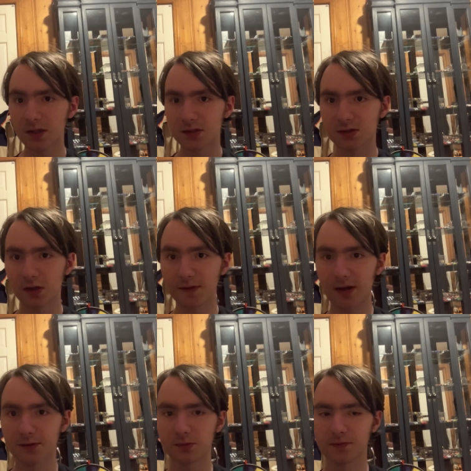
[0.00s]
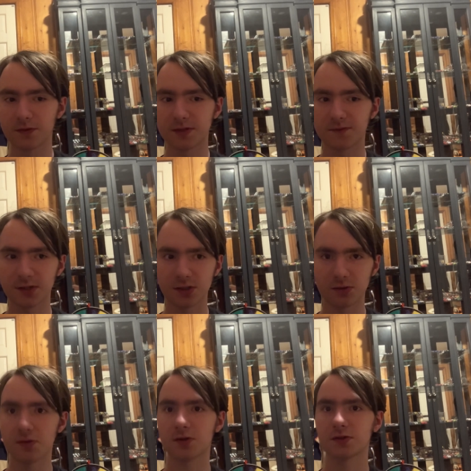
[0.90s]
So that'll do it for this
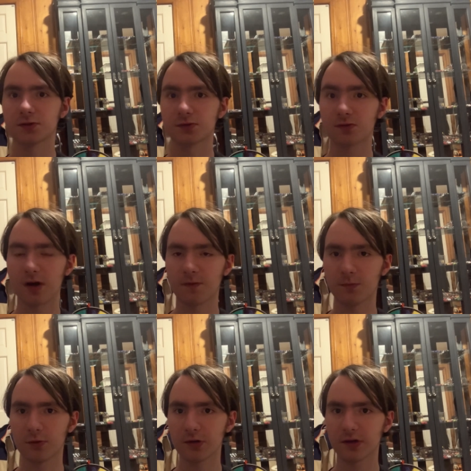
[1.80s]
video. Subscribe for more